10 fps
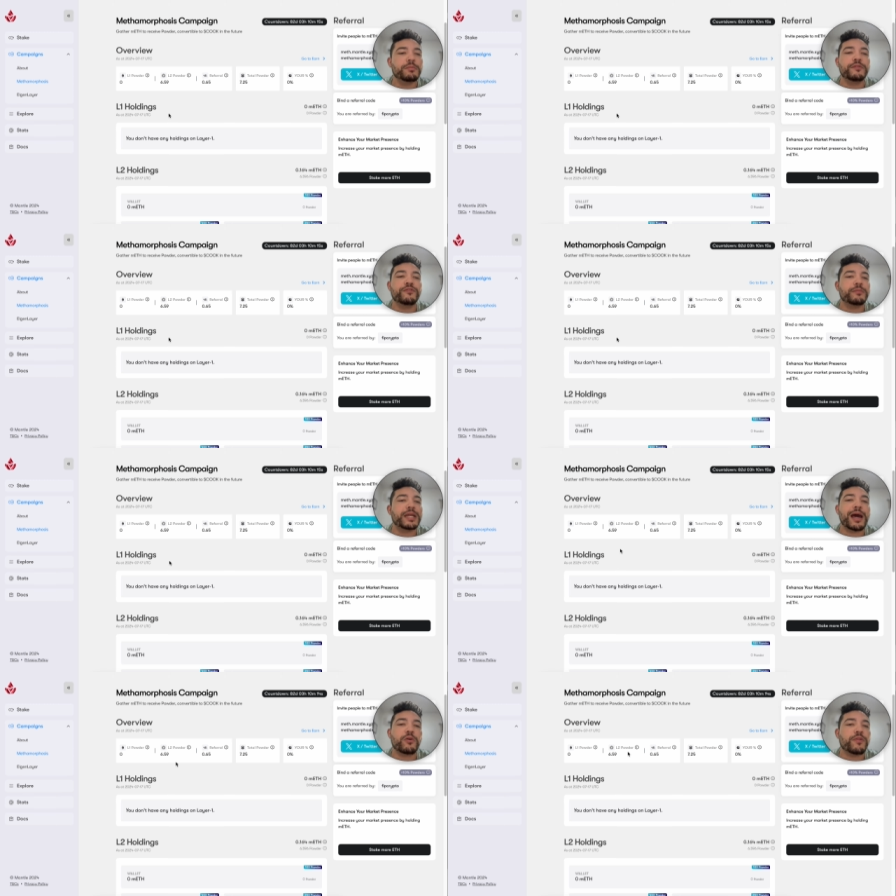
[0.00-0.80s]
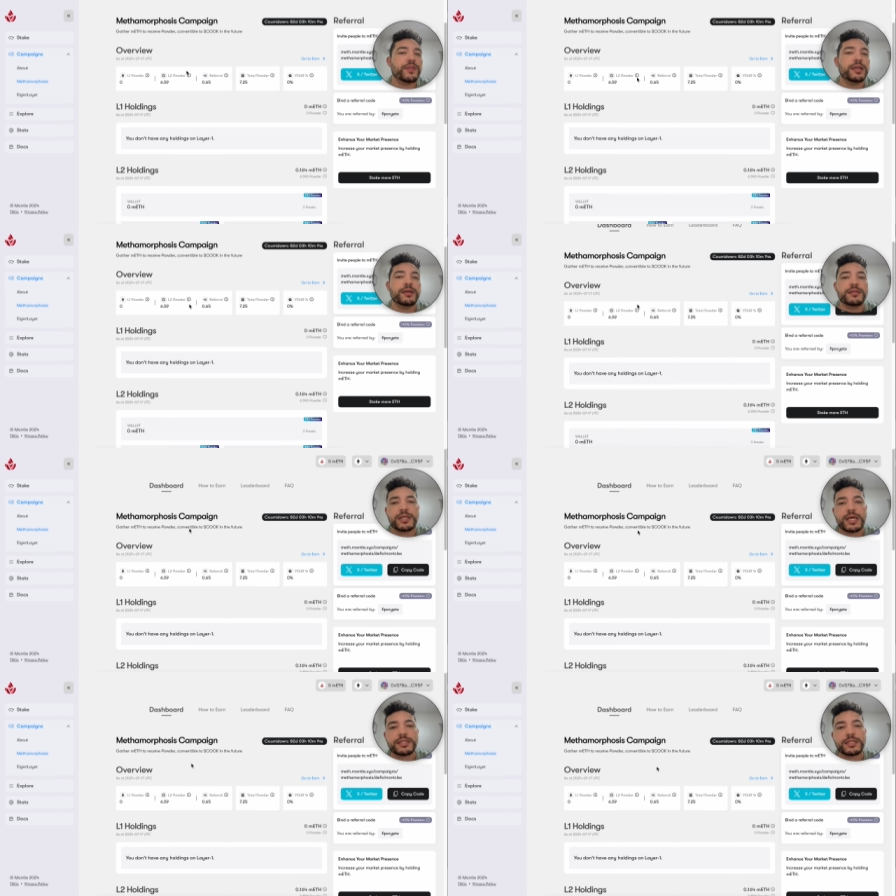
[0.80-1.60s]
But for me, I don't think it is
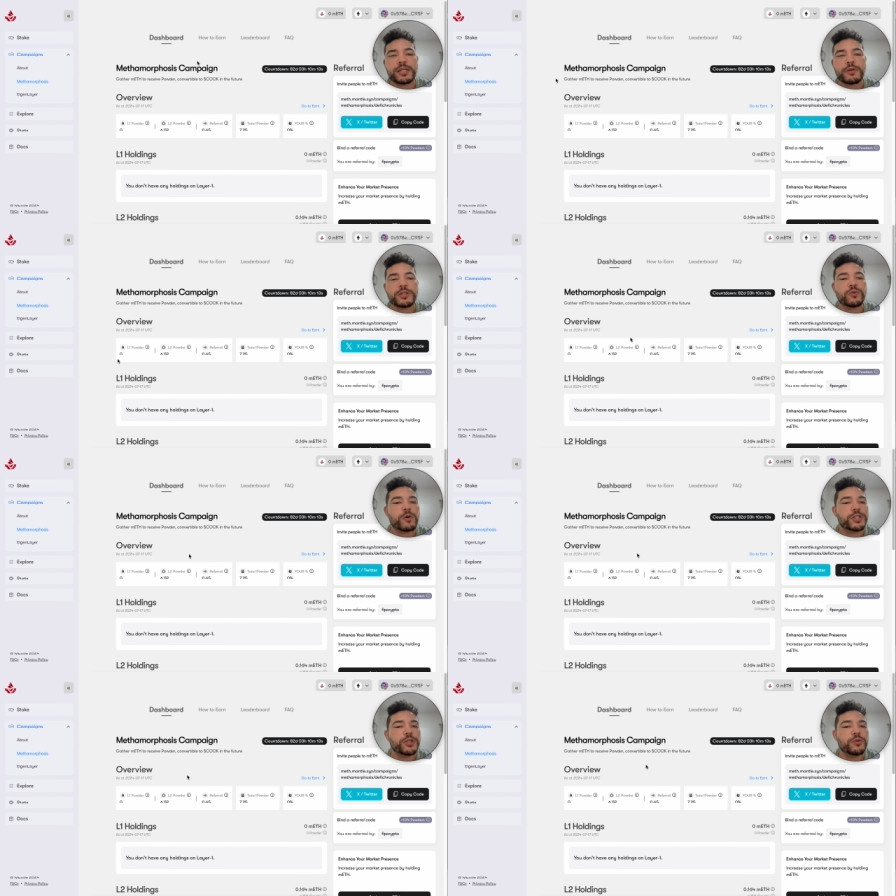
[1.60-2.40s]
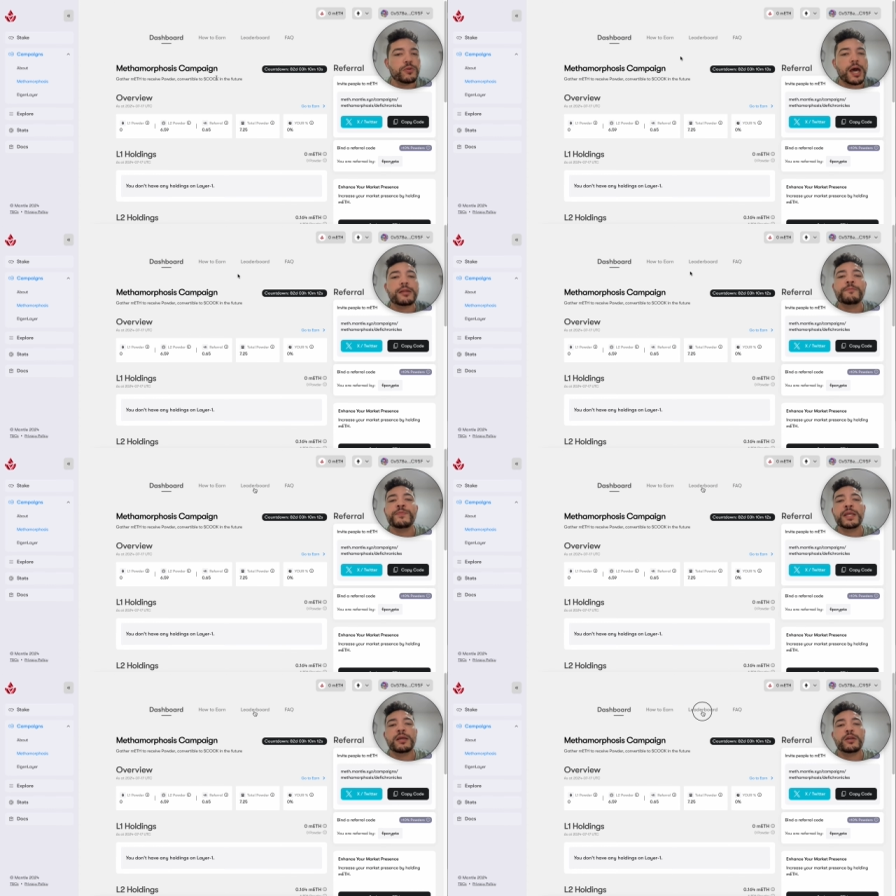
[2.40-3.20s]
necessary. So once you do that,
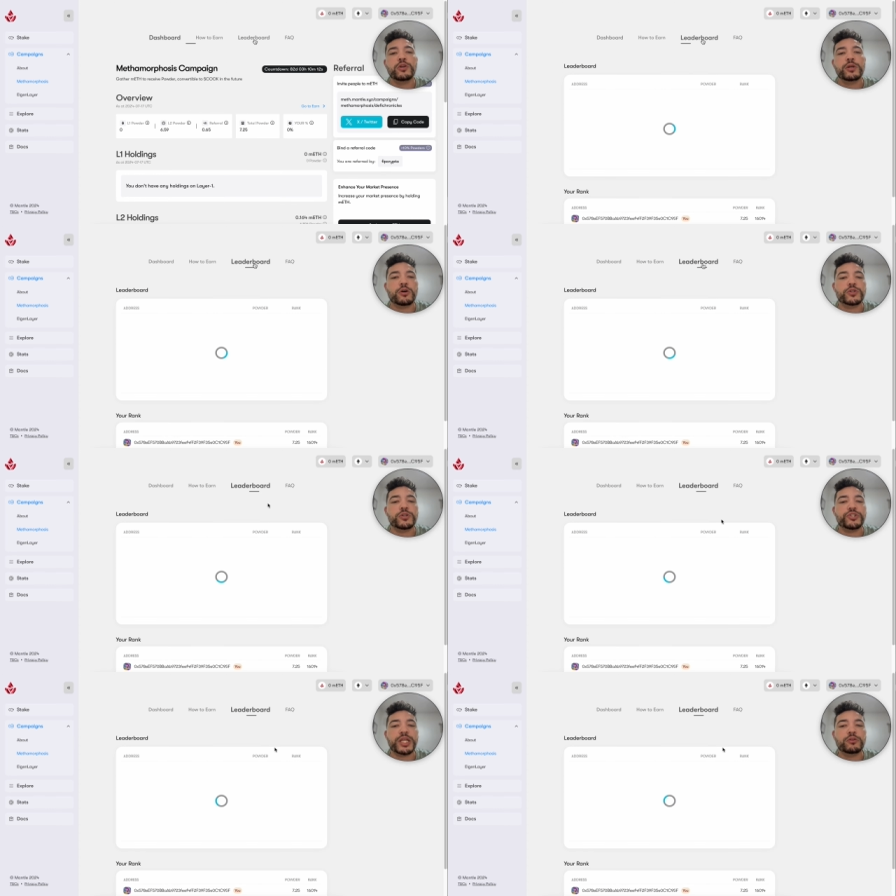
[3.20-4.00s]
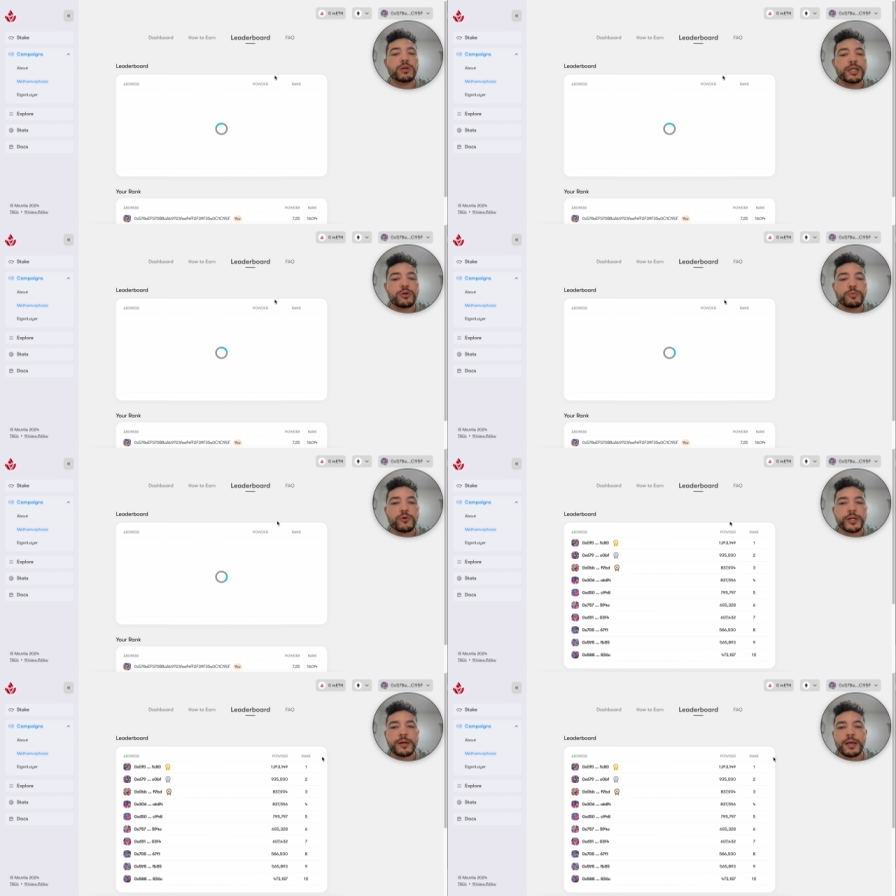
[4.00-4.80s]
you can also check the
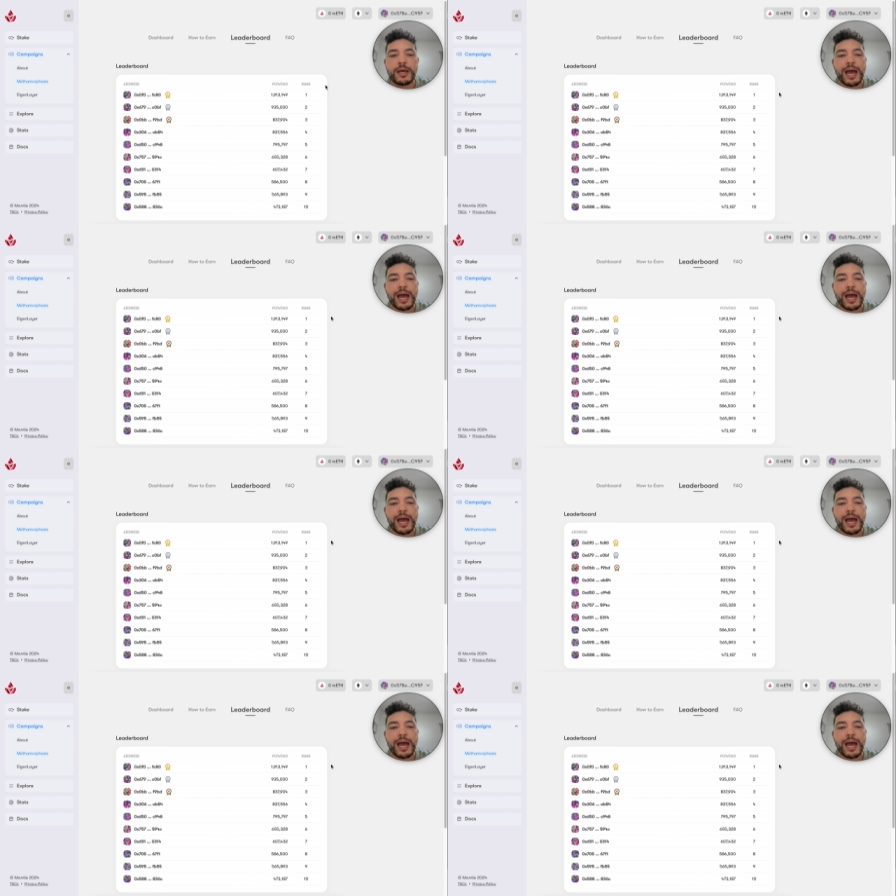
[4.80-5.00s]
leaderboard.